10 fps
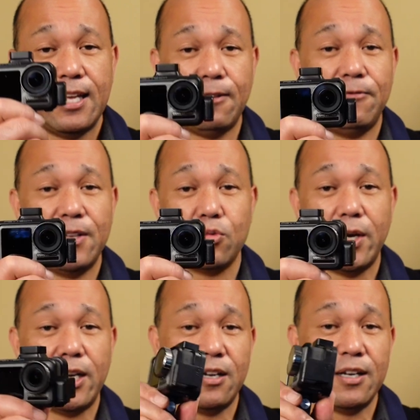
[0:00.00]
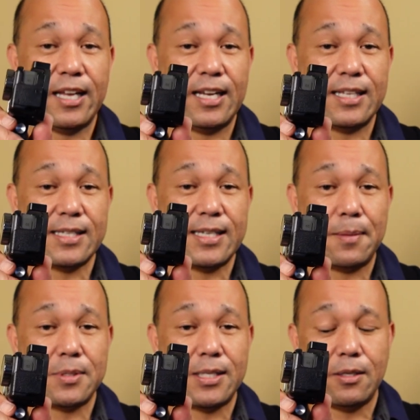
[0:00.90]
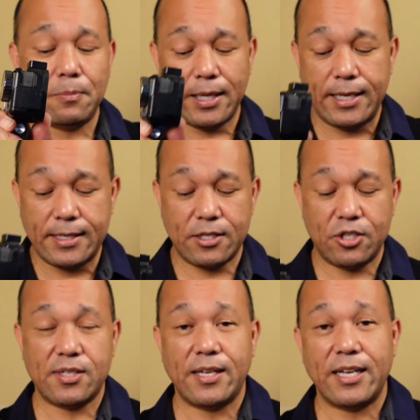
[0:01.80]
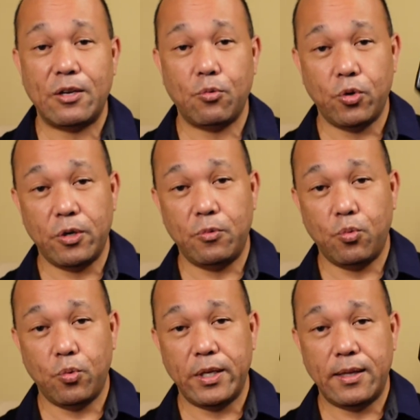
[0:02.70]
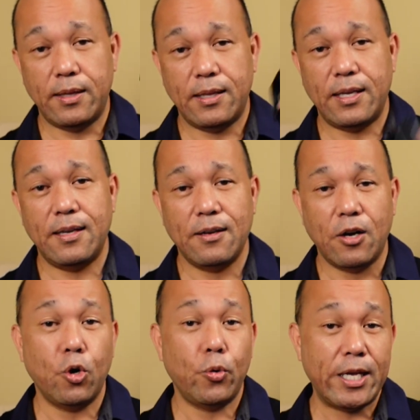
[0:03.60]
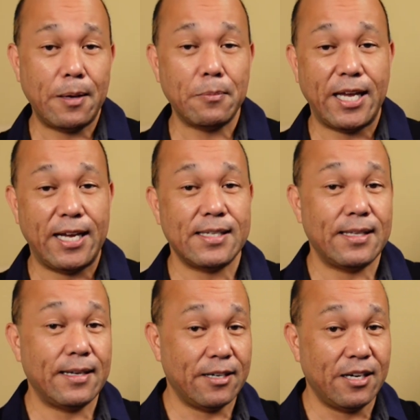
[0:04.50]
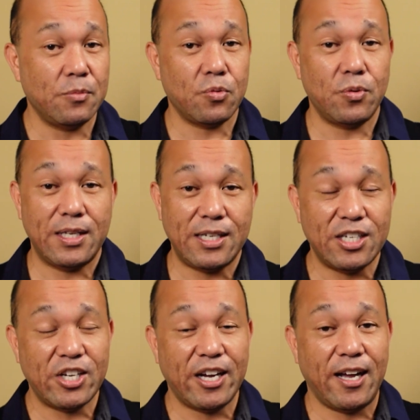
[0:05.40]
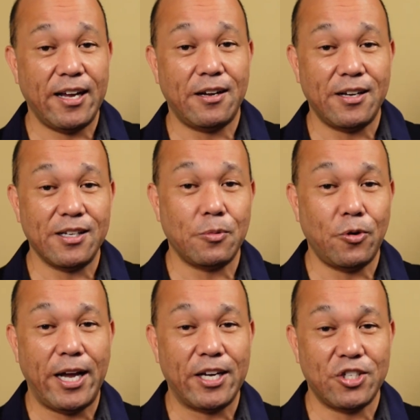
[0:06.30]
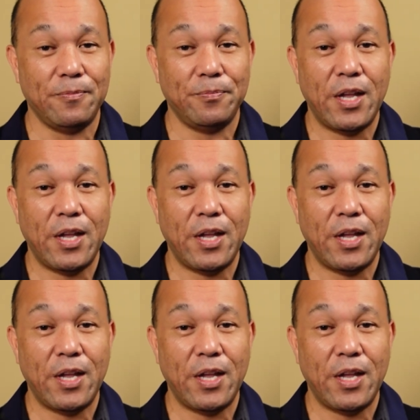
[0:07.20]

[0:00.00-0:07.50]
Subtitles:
it fits right on and it snaps into place just like it would with the OEM case that comes with the DJI Osmo Action.